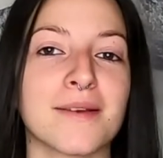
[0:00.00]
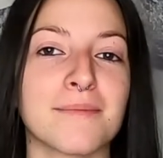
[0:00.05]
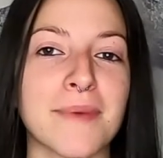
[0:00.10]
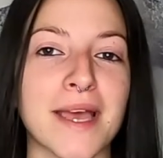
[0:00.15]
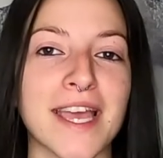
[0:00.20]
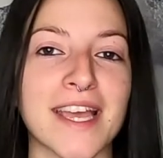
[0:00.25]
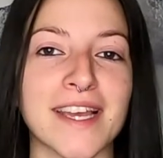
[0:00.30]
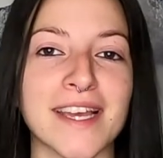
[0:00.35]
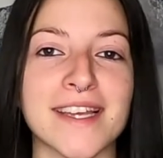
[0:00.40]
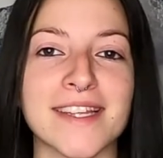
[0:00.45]

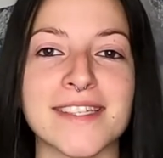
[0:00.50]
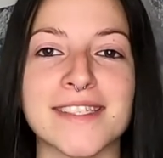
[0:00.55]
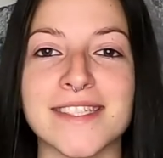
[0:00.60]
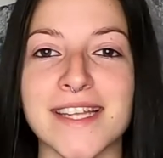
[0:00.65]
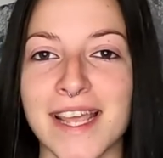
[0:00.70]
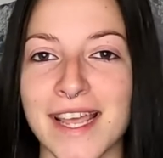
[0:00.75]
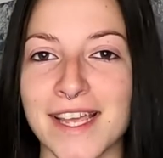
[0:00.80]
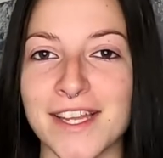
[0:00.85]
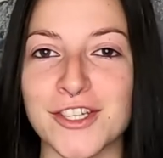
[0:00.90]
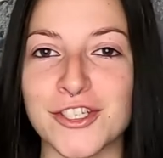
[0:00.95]
Pagans
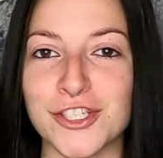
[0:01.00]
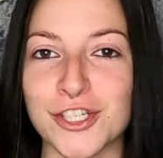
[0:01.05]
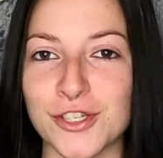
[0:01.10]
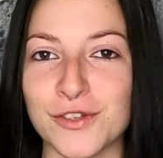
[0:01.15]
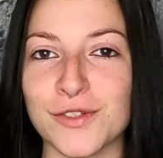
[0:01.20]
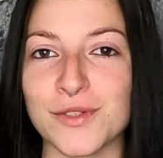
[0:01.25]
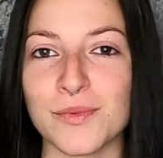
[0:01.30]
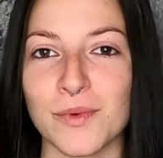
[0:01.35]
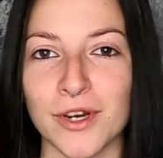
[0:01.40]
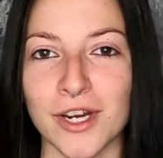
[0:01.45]
and
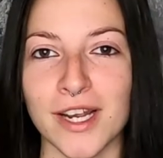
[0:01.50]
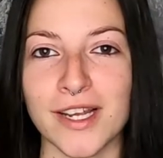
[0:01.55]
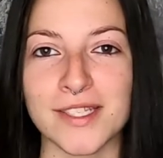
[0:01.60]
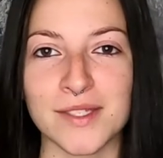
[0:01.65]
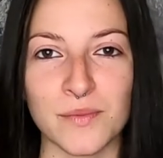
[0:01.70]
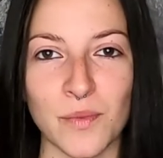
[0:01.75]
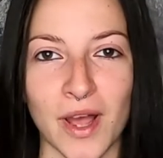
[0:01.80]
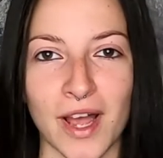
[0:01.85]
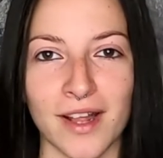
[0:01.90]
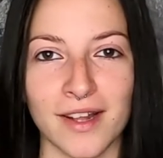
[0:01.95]
Jews were
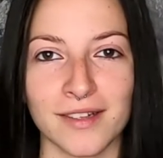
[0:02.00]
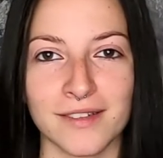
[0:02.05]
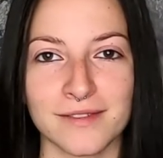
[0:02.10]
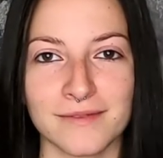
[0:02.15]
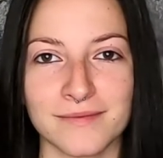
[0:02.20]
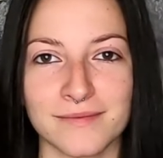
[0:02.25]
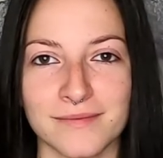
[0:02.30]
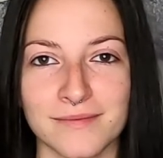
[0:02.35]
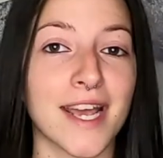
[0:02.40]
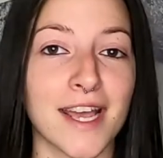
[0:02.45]
as well.
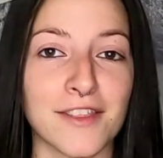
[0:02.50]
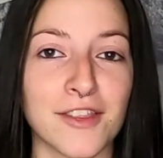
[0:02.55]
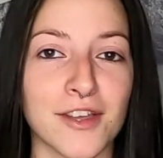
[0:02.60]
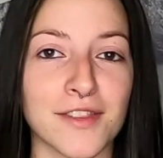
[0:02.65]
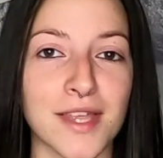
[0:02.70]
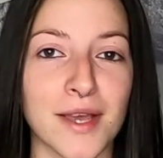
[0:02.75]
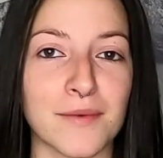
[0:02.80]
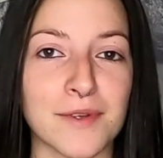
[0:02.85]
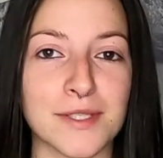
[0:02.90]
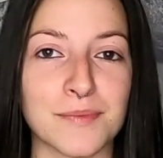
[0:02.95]
And I
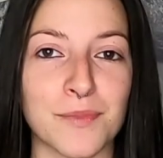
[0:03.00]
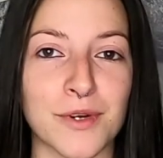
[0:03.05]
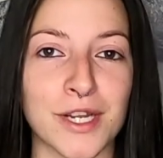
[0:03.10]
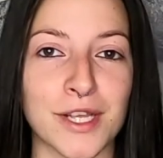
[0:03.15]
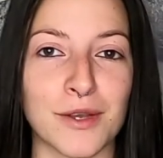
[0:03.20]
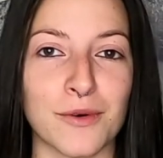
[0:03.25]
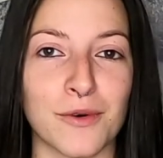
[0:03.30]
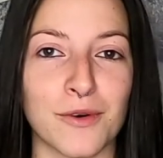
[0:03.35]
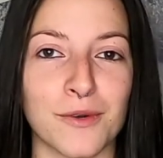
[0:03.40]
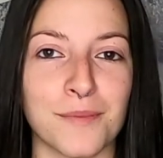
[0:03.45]
thought that was
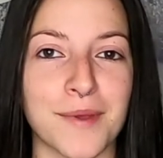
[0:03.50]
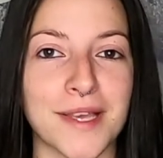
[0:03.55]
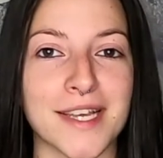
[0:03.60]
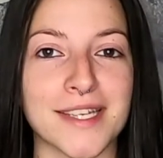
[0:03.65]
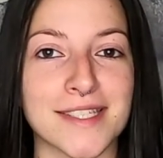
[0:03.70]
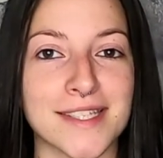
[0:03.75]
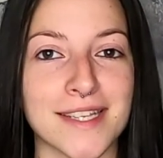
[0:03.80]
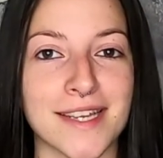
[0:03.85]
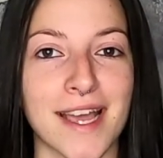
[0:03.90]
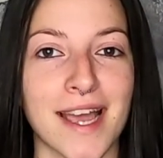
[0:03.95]
pretty cool
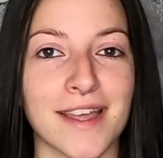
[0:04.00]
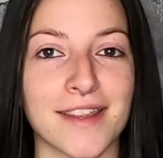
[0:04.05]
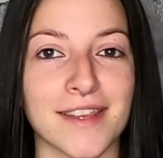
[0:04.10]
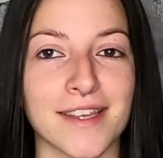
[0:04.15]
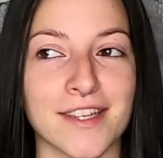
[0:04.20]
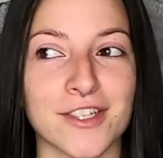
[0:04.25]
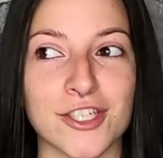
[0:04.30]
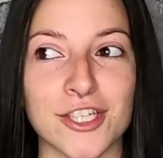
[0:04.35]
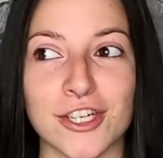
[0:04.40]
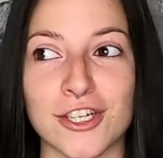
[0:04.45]
because the
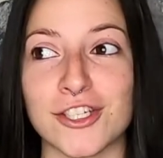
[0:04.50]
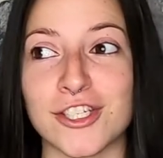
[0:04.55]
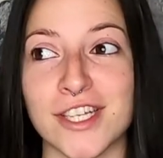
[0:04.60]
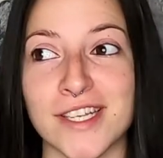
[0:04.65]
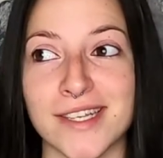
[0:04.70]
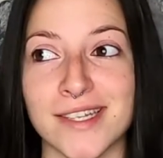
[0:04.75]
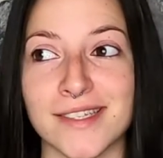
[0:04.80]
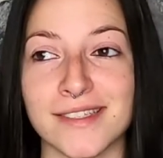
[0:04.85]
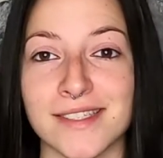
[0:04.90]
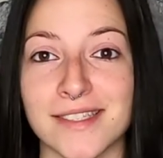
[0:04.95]
Catholic Church
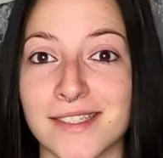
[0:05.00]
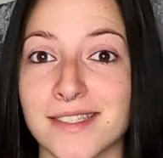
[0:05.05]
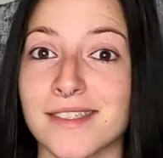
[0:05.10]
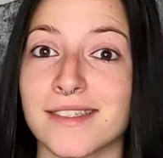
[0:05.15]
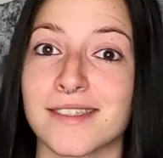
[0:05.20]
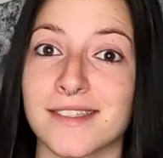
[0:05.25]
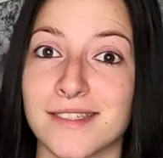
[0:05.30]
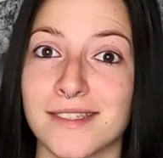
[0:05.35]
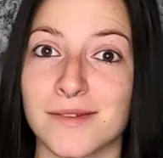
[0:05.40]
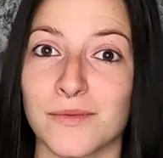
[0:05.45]

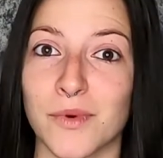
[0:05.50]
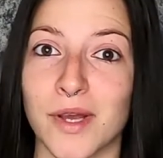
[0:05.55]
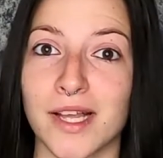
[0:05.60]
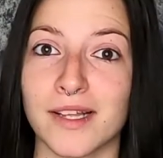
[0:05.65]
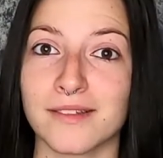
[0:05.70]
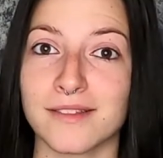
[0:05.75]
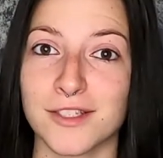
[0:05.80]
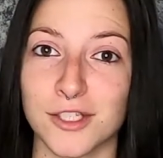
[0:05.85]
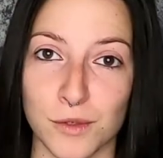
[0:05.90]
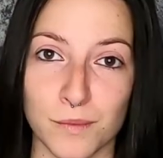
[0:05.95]
is,
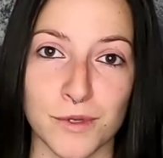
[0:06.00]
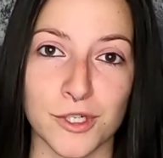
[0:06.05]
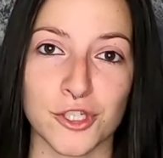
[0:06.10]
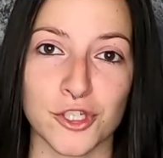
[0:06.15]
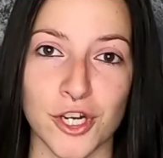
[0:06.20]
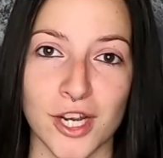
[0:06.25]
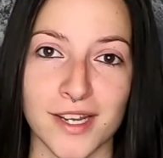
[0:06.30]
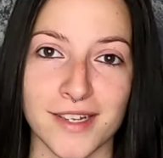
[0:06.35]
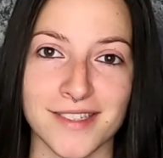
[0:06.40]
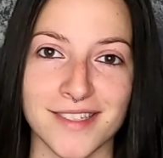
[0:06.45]
well, super
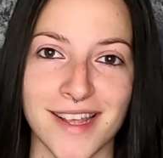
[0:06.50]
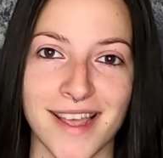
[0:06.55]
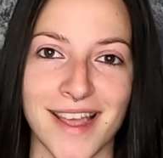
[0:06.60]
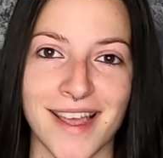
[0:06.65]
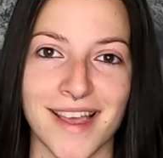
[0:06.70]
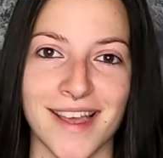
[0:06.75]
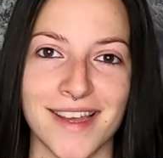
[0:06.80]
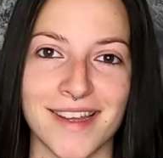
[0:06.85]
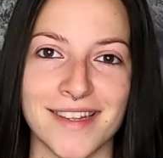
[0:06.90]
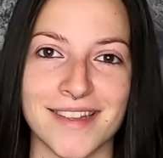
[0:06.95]
strict,
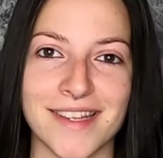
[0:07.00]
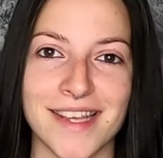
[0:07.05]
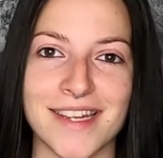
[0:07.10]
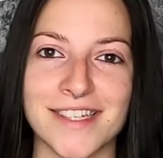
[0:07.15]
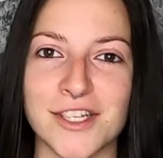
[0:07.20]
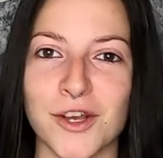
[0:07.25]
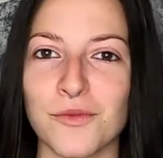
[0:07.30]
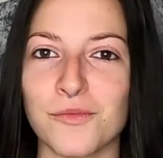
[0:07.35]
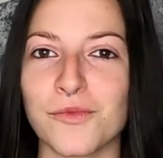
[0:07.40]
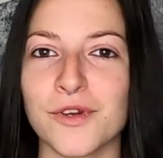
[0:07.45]
and they
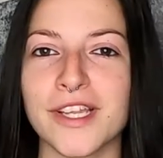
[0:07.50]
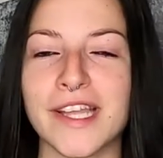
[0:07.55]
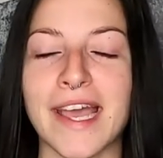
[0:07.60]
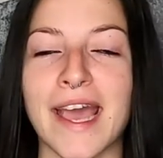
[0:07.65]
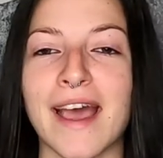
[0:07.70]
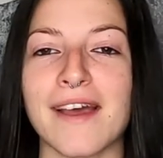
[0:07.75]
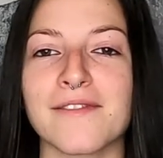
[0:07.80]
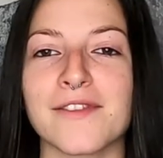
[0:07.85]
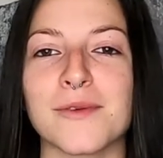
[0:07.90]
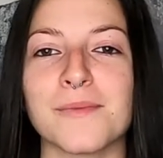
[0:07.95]
don't really
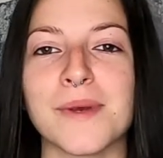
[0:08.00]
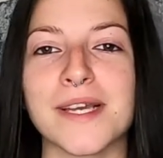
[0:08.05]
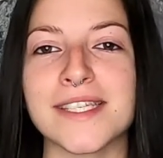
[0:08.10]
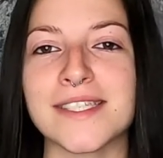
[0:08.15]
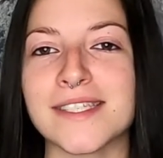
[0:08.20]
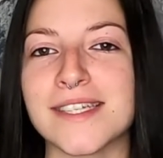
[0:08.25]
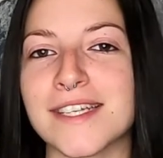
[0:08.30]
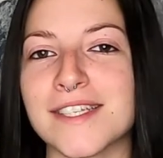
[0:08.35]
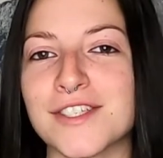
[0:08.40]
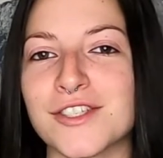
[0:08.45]
have the
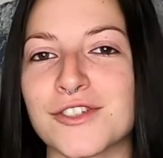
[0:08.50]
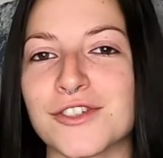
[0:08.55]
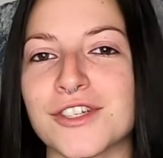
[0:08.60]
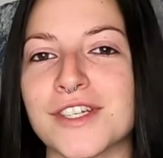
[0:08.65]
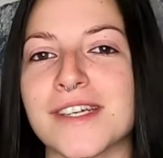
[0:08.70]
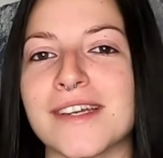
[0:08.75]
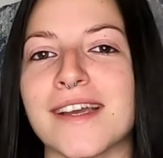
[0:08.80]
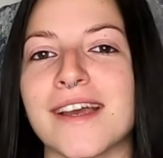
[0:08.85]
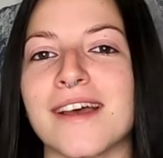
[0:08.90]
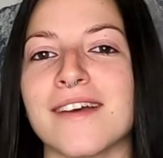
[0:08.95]
best
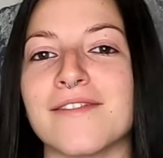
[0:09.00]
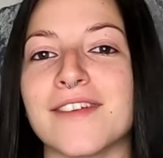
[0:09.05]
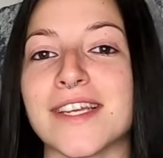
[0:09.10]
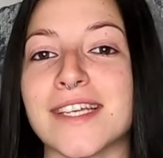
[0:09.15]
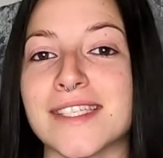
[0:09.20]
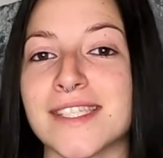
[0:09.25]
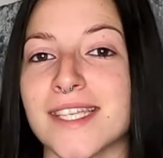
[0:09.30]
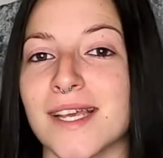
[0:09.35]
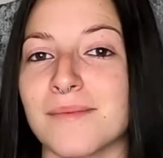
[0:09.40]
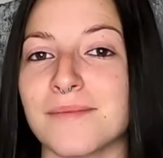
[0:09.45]
history of
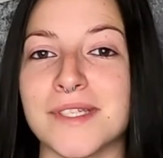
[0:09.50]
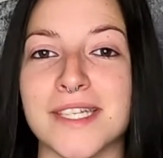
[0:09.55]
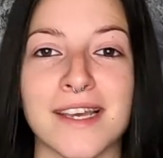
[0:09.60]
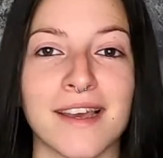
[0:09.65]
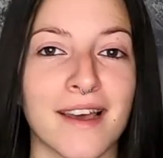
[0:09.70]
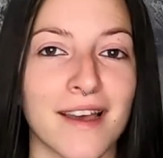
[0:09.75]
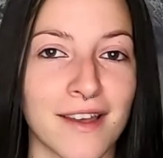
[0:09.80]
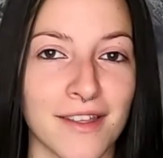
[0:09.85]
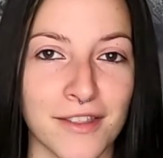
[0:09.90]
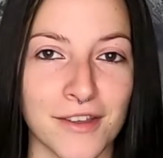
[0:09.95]

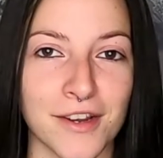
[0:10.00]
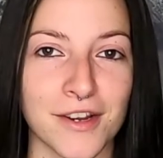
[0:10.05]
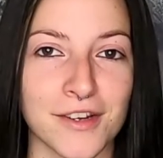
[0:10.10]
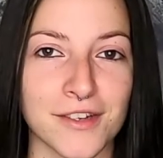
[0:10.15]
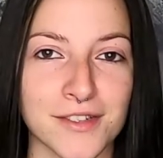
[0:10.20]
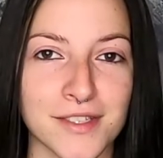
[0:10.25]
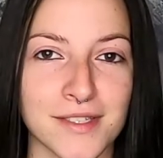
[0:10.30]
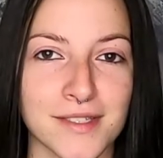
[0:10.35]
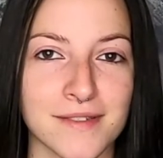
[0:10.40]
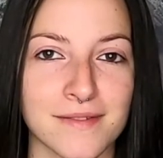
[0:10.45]
accepting
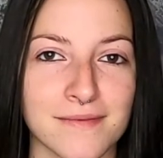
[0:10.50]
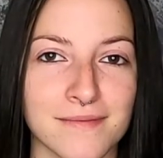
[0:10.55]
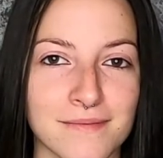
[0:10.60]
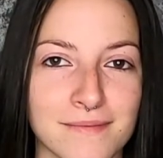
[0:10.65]
others.